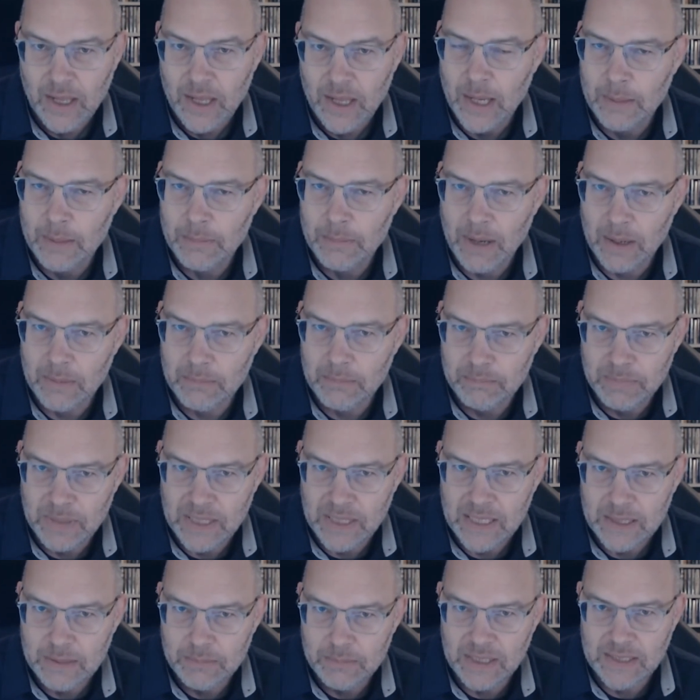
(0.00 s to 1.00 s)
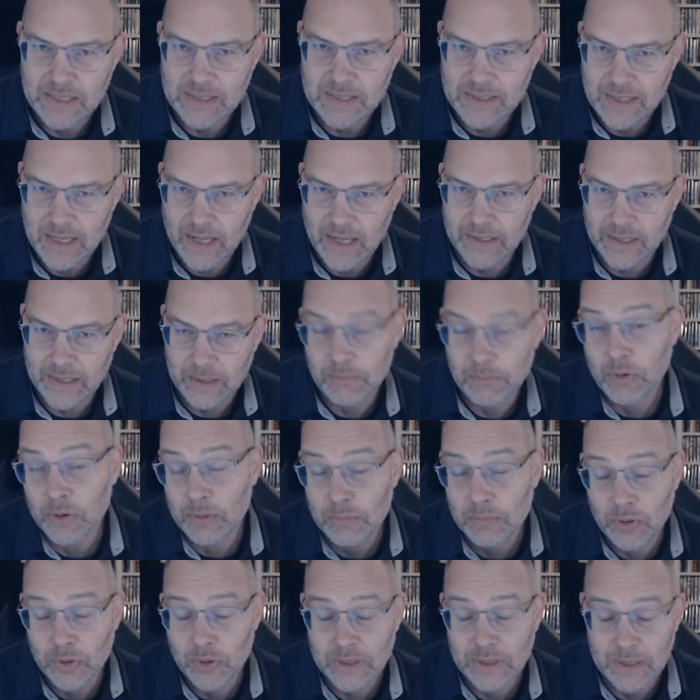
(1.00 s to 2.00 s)
about B2B selling and more
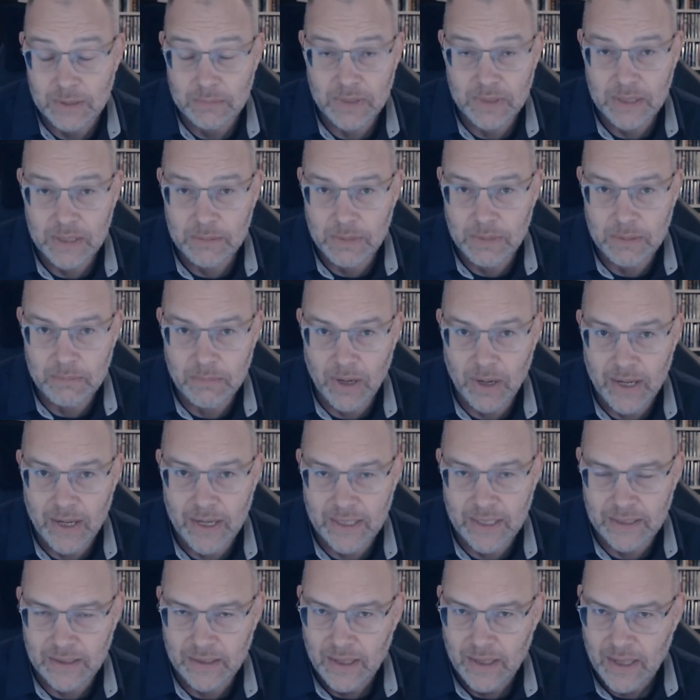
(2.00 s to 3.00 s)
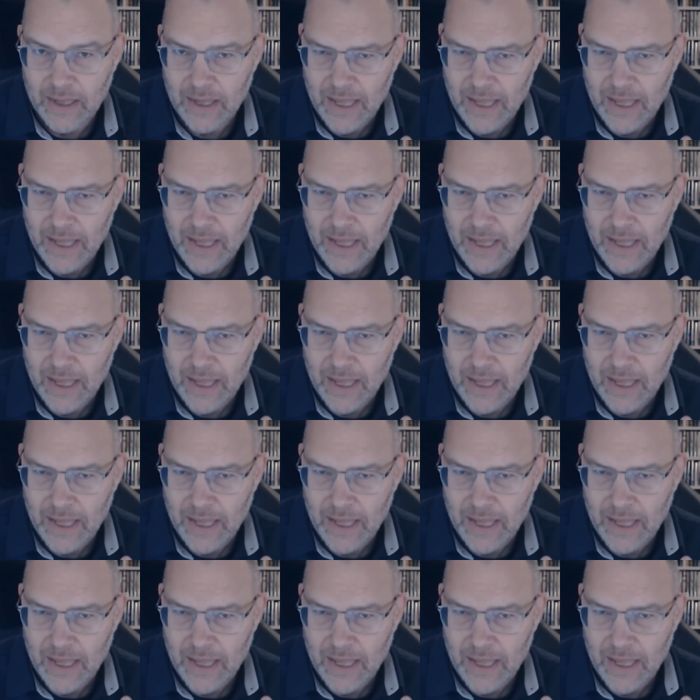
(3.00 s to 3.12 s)
importantly, B2B buying